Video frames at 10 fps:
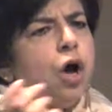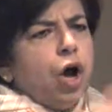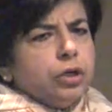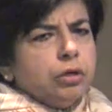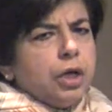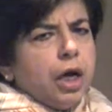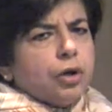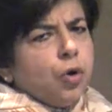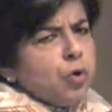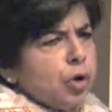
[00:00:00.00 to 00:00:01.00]
on
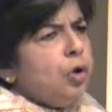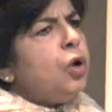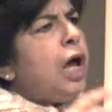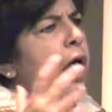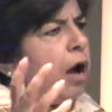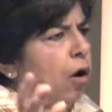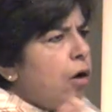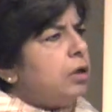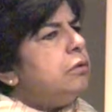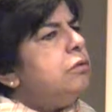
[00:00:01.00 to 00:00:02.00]
Coca-Cola,
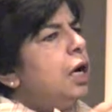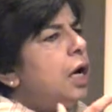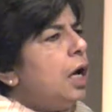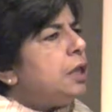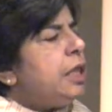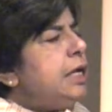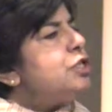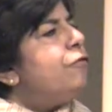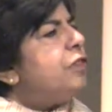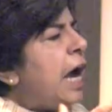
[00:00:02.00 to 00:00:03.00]
on
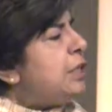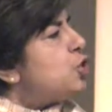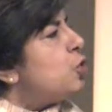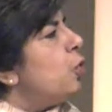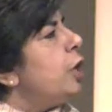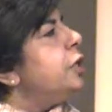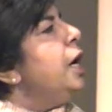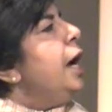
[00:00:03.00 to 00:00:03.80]
things of that sort.